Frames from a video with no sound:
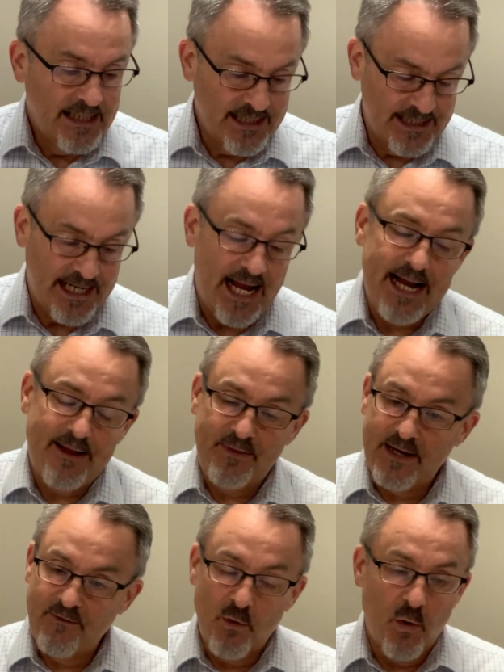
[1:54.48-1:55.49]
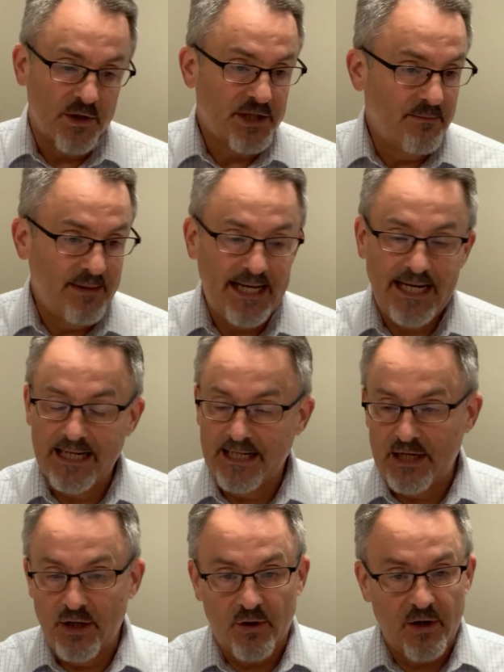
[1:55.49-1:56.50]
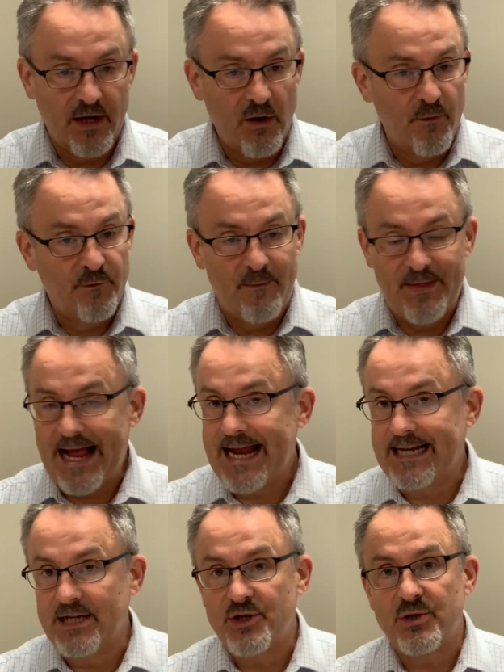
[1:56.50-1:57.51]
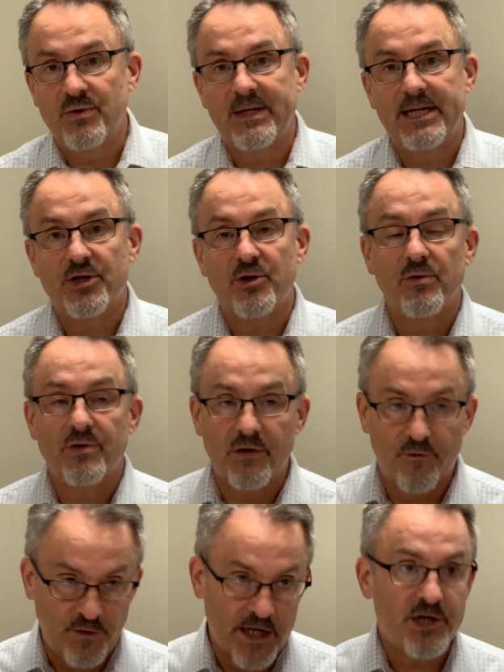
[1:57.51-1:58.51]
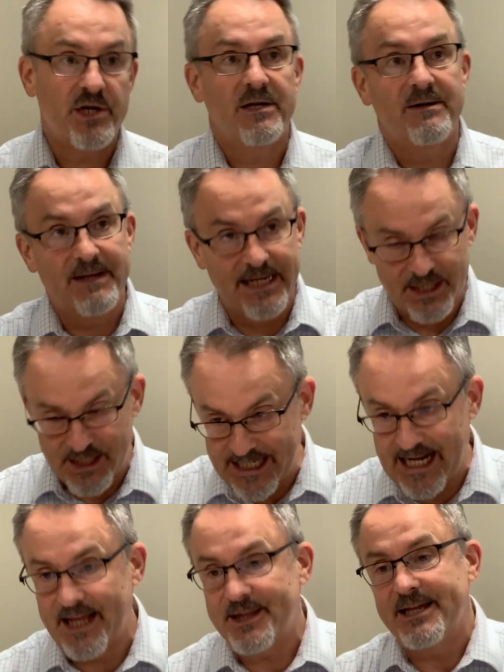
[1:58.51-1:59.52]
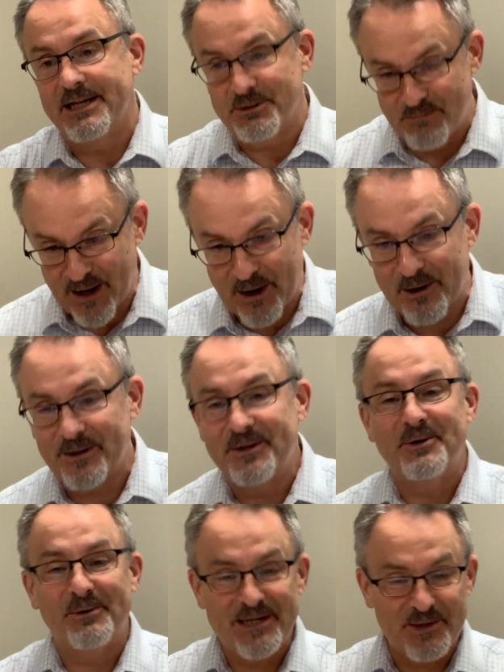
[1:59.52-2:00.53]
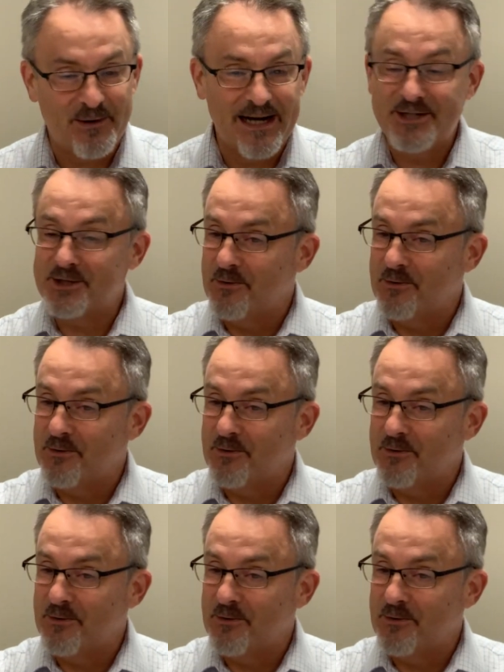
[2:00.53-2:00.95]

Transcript: today. And then, of course, immediately you're going to go from that into his crucifixion, his death, his burial, the resurrection.